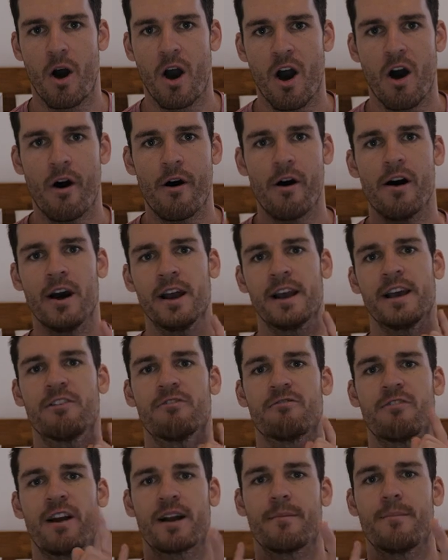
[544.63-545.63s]
I highly
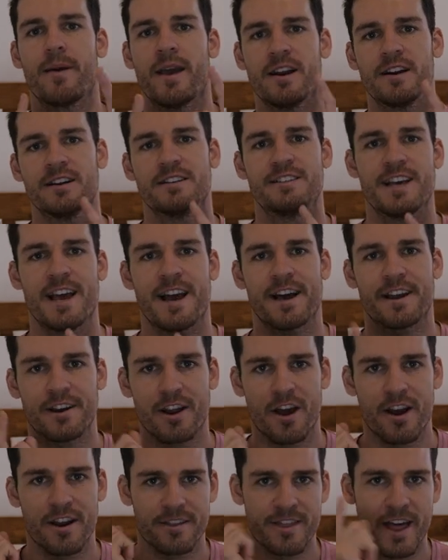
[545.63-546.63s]
recommend
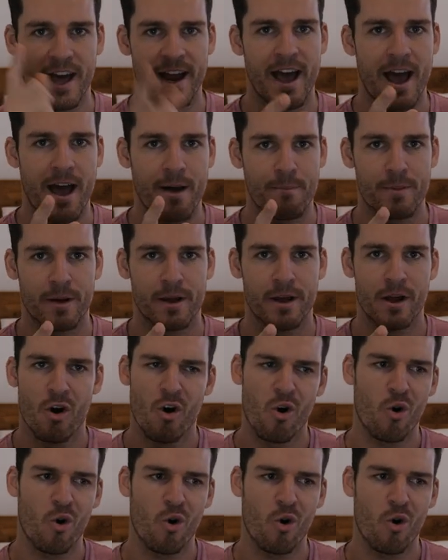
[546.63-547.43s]
download that app,